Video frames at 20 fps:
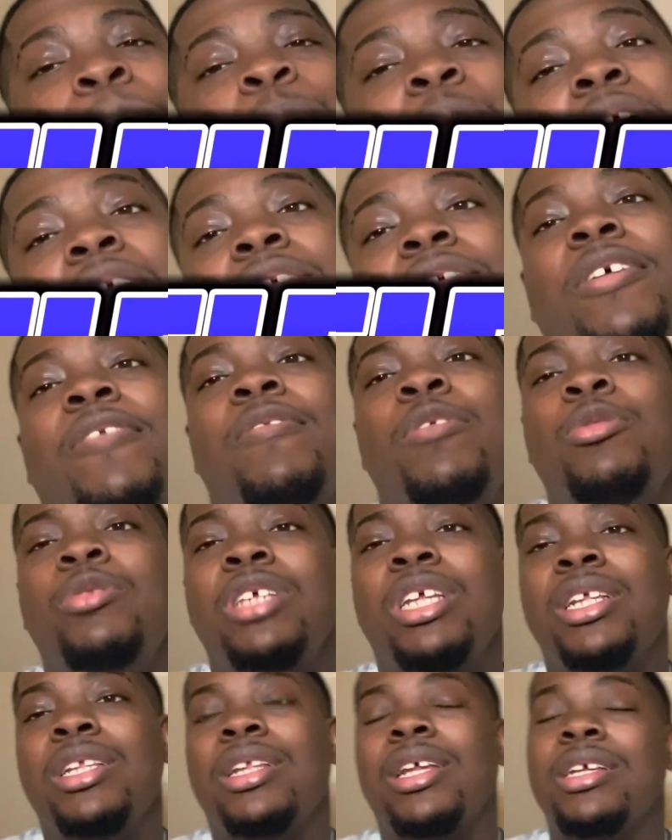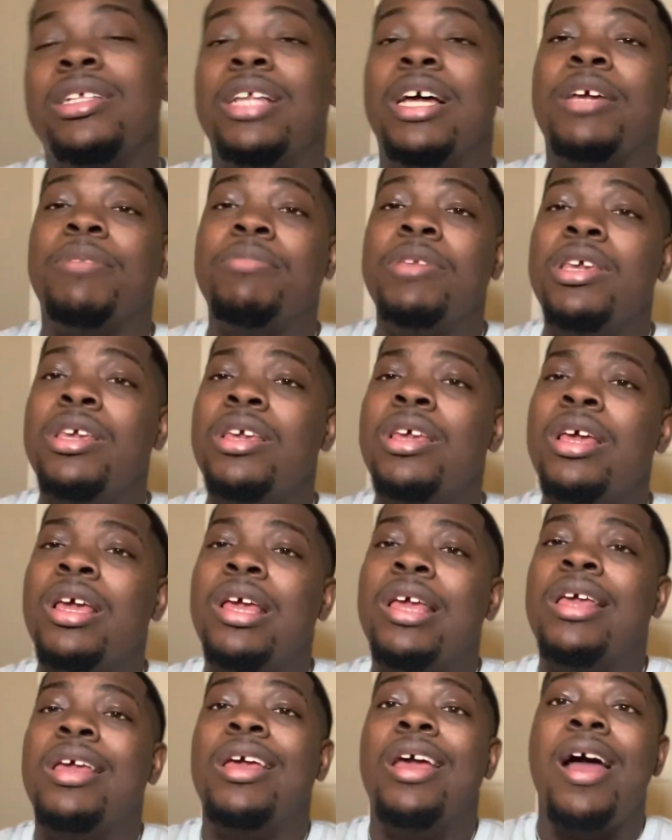So if you was anything like me,
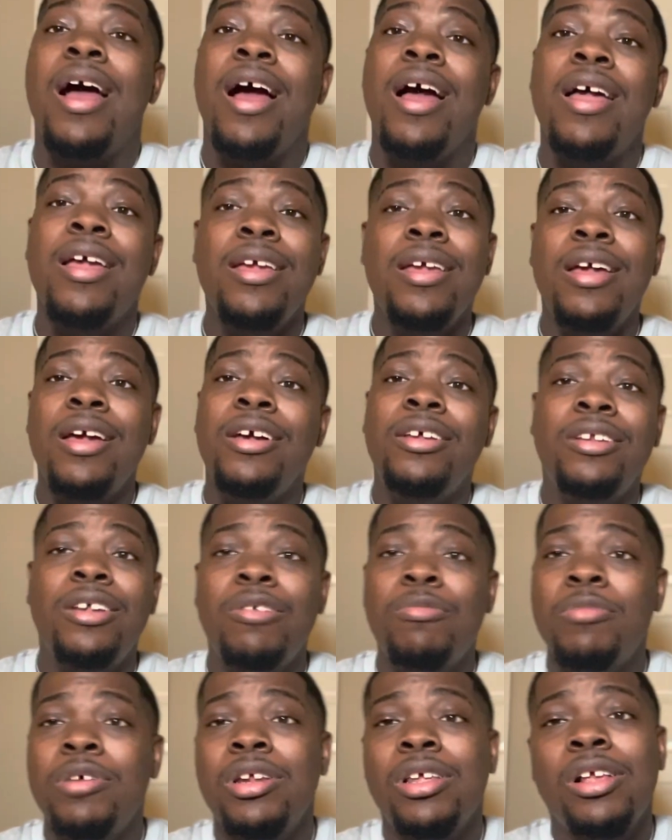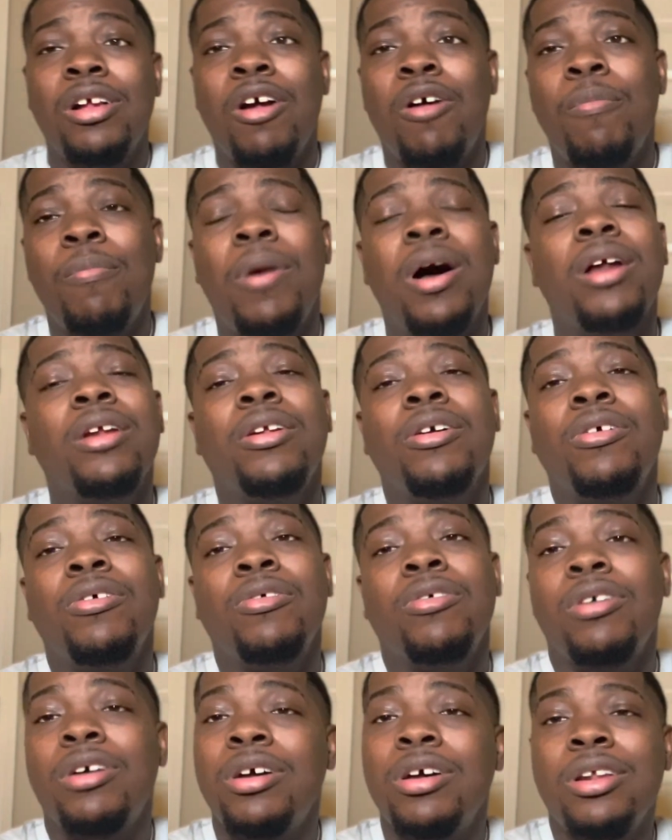I ain't have no money to go buy
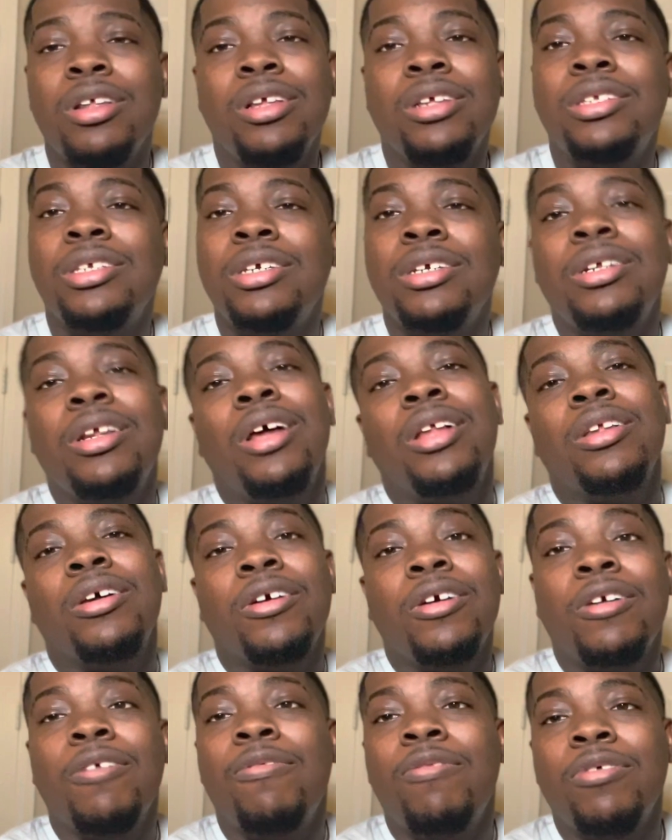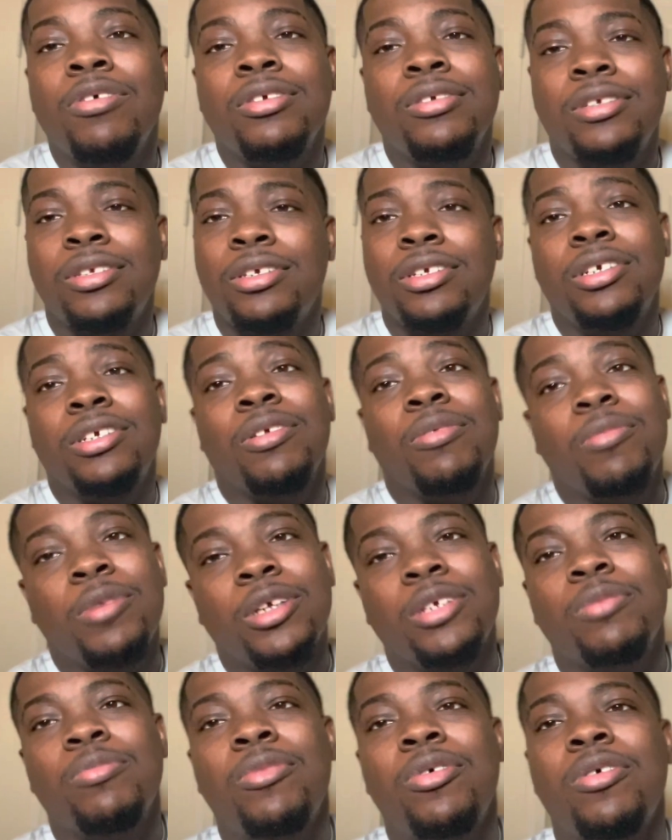no $110 Air Forces just to
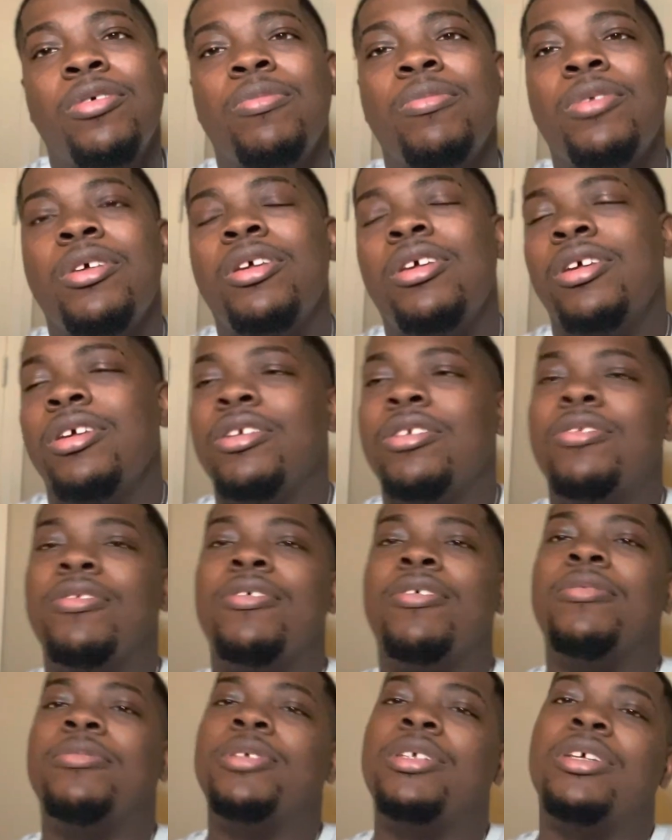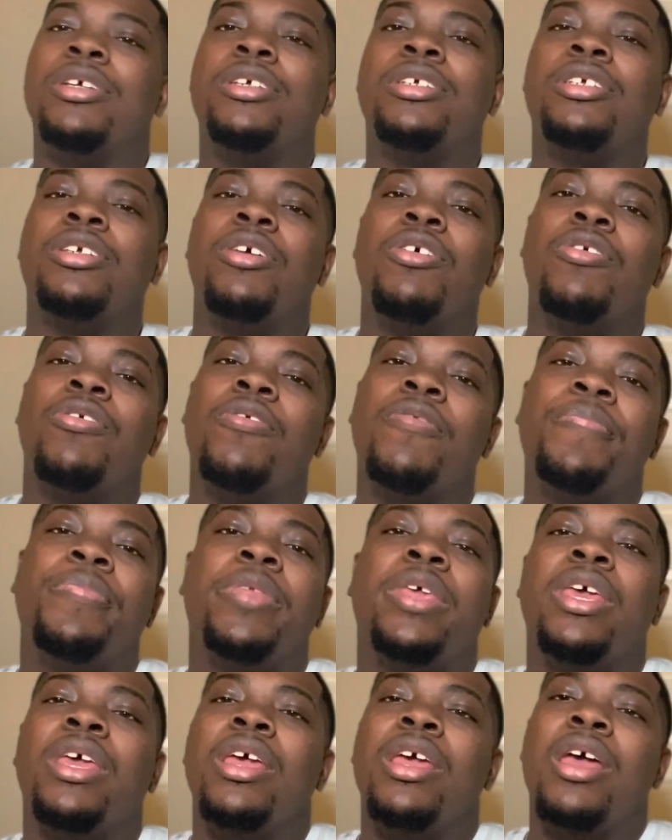mess them up. You know what I'm saying? So
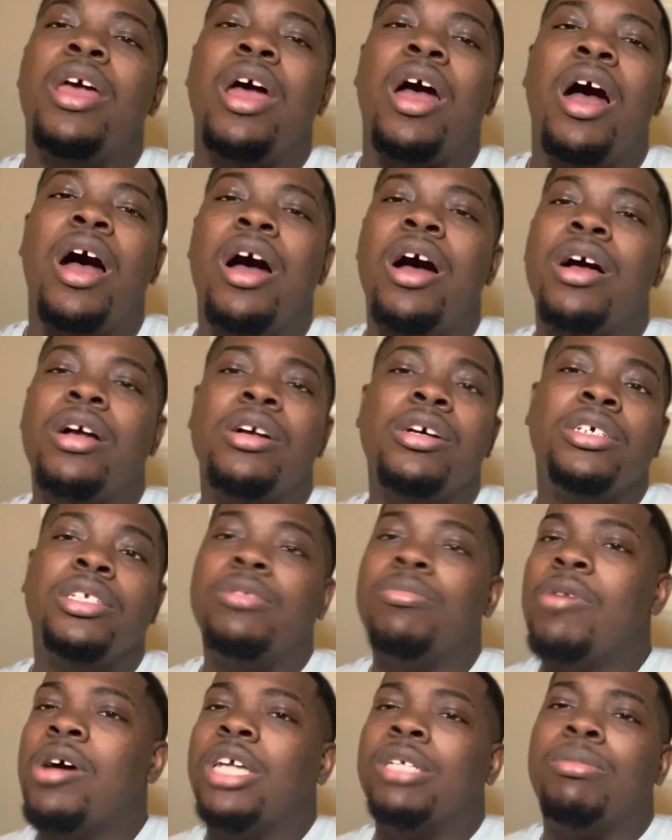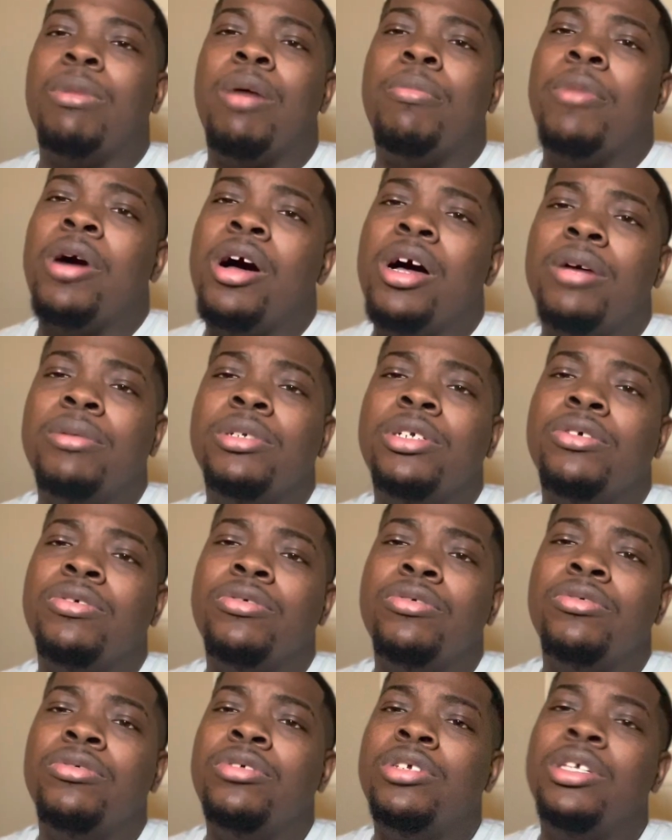I customized my mom's
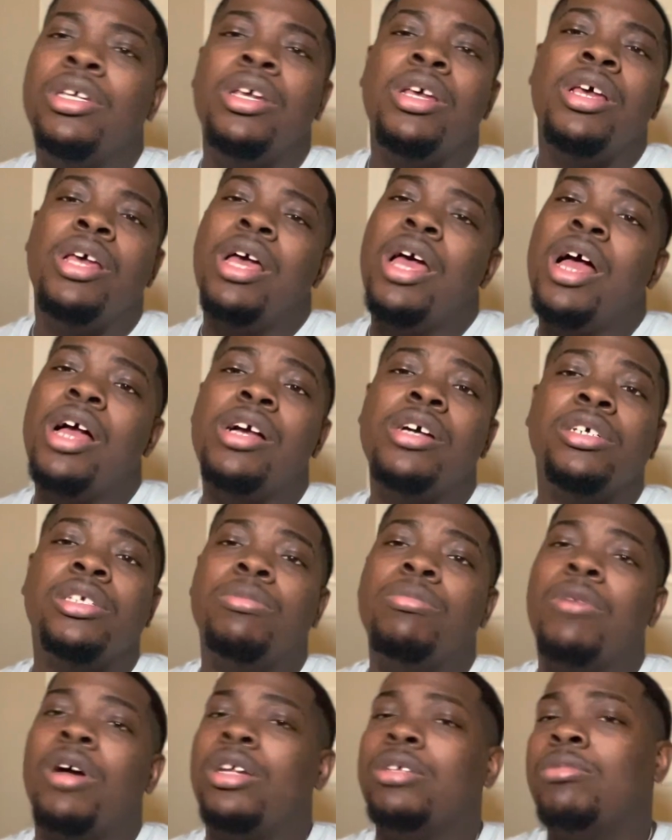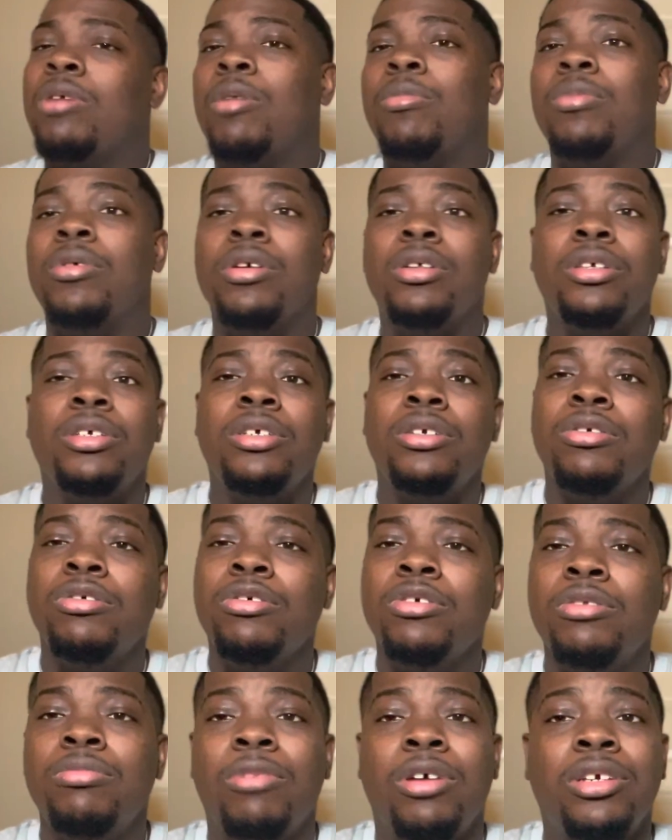shoes. I customized my brother's
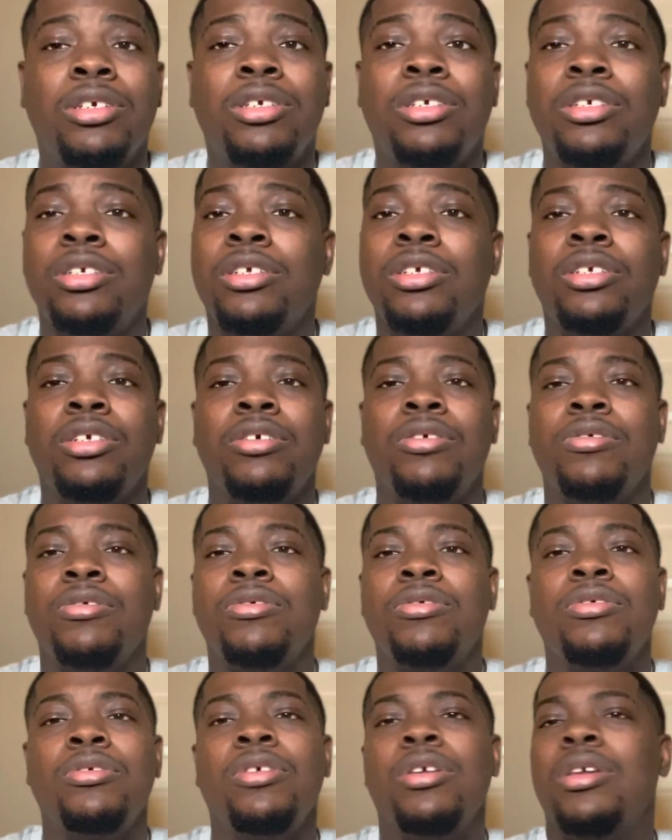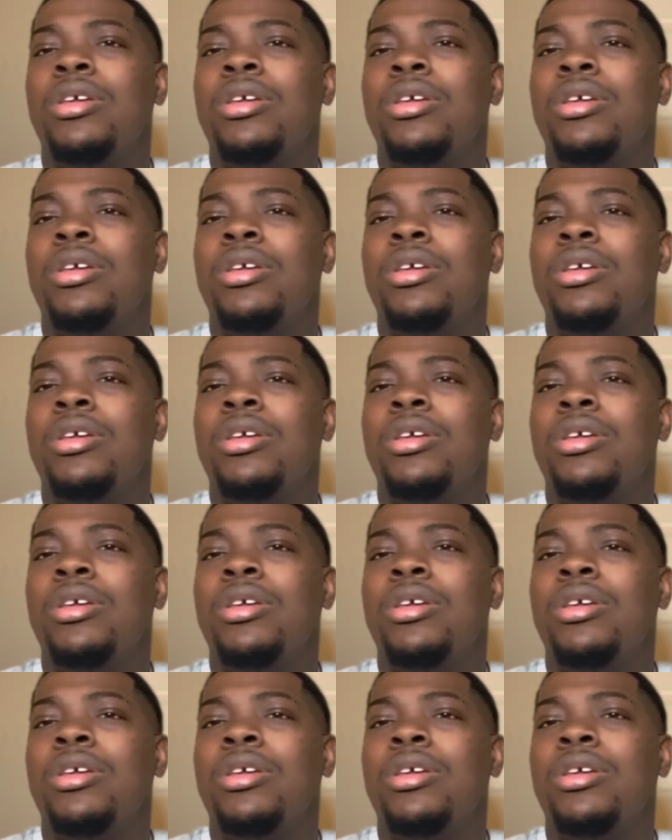shoes, my sister's shoes,